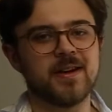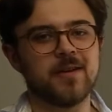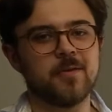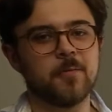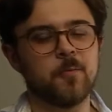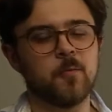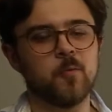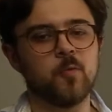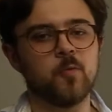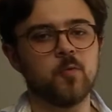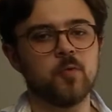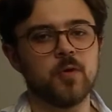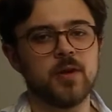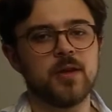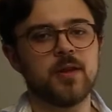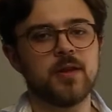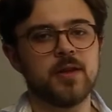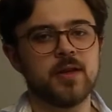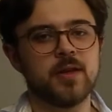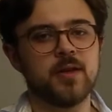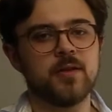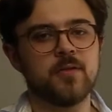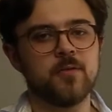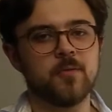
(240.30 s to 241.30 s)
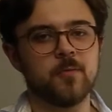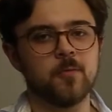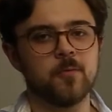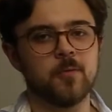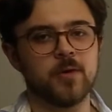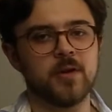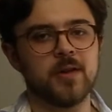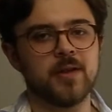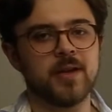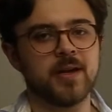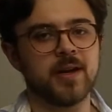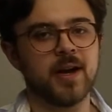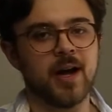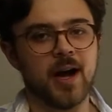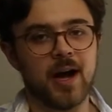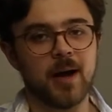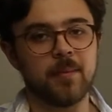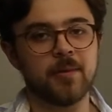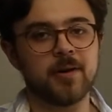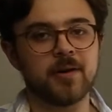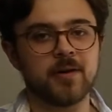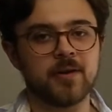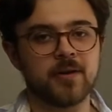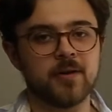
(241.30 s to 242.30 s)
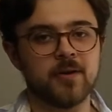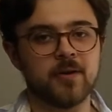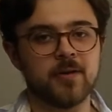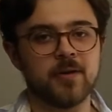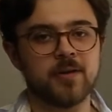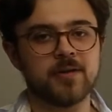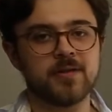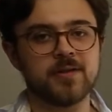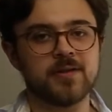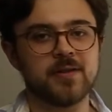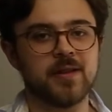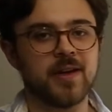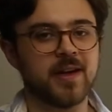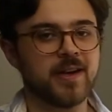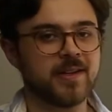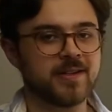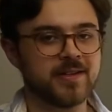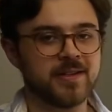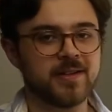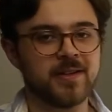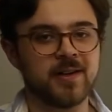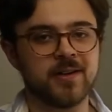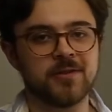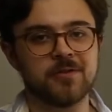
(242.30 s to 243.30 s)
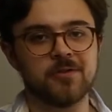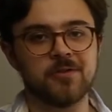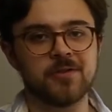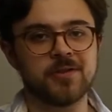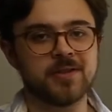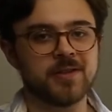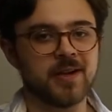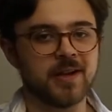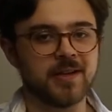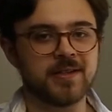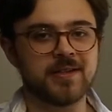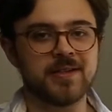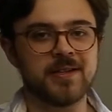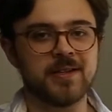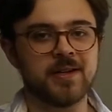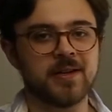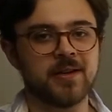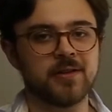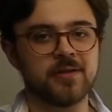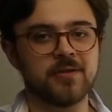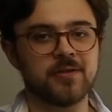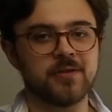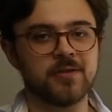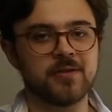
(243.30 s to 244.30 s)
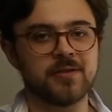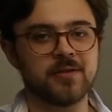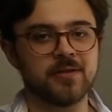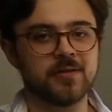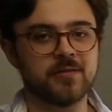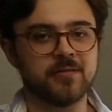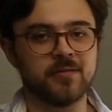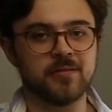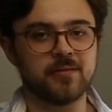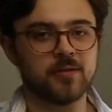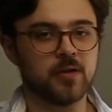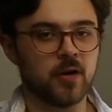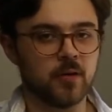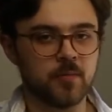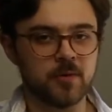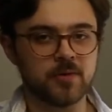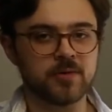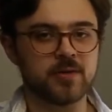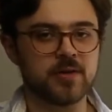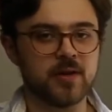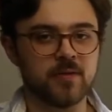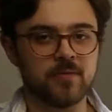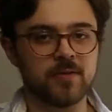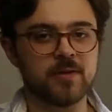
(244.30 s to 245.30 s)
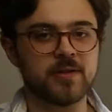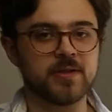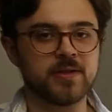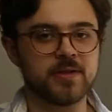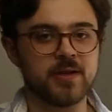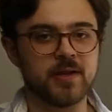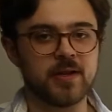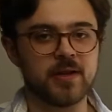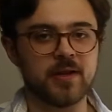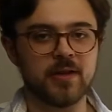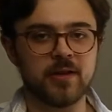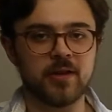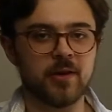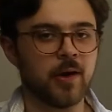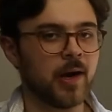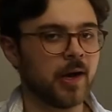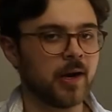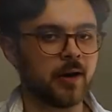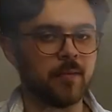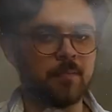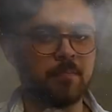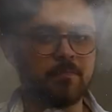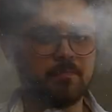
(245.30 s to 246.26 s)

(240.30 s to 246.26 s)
a really, really common occurrence in the 1800s and 1900s in almost every city. You had a